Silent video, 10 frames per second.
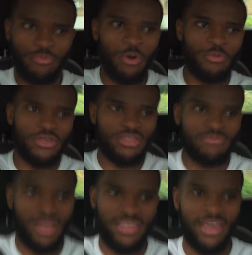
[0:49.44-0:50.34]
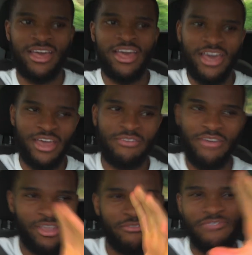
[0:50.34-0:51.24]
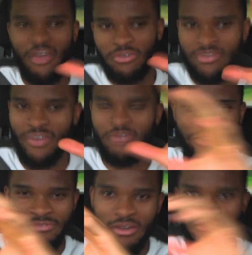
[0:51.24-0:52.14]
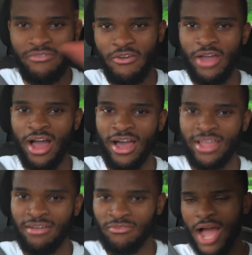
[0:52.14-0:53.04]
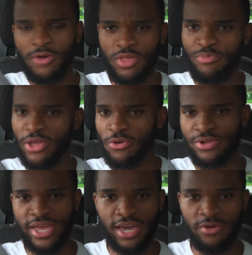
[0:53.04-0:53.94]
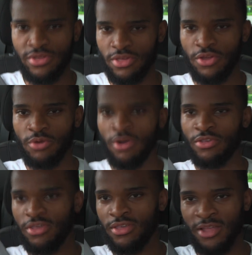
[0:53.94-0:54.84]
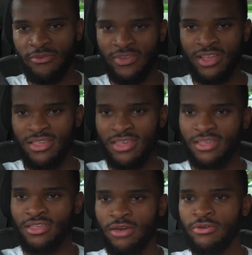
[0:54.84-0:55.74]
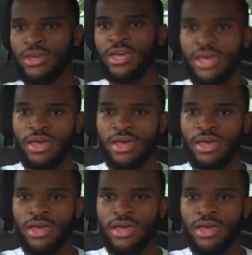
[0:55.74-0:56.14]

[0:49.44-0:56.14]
a poor person's mindset, and a very, very, very, very high level. I could spend all day going into the nuances. I don't think that's necessary.